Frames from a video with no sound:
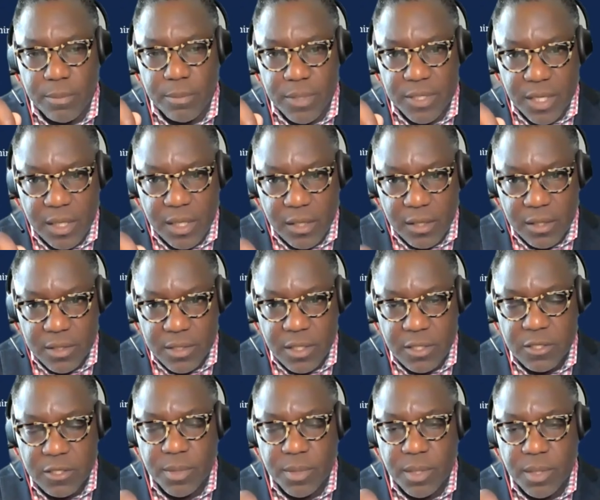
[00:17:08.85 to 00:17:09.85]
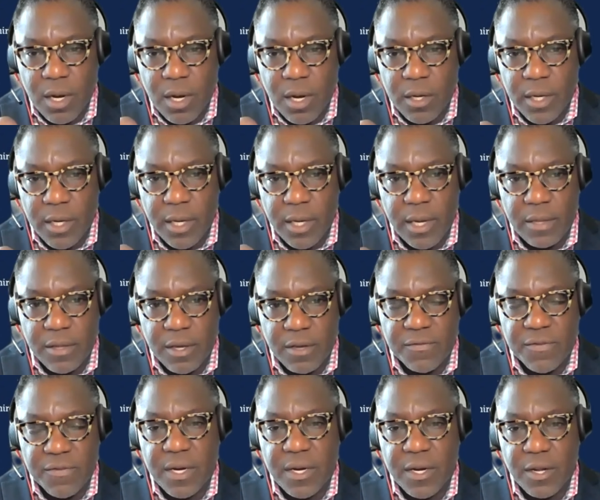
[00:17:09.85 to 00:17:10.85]
particularly the sense of belonging and the
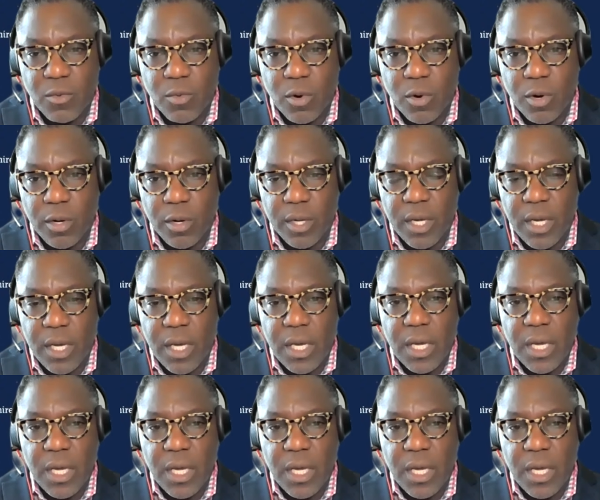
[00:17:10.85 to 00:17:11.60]
affinity work,